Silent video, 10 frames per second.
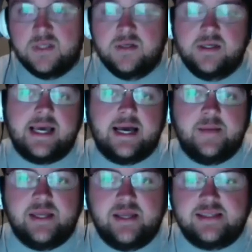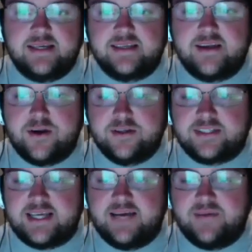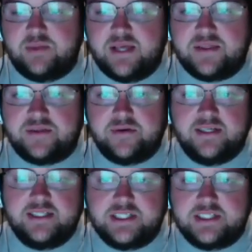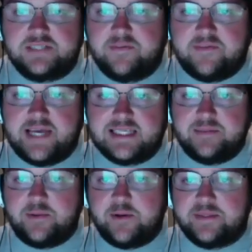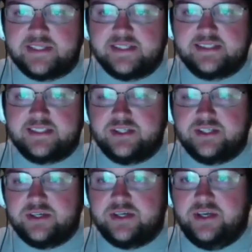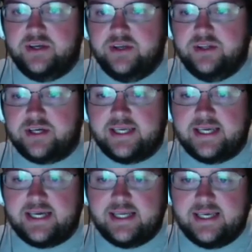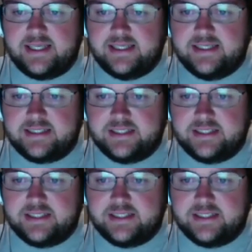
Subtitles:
Yeah, I mean, it doesn't hurt to have a plethora. It's just from fantasy purposes, you look at a guy like this and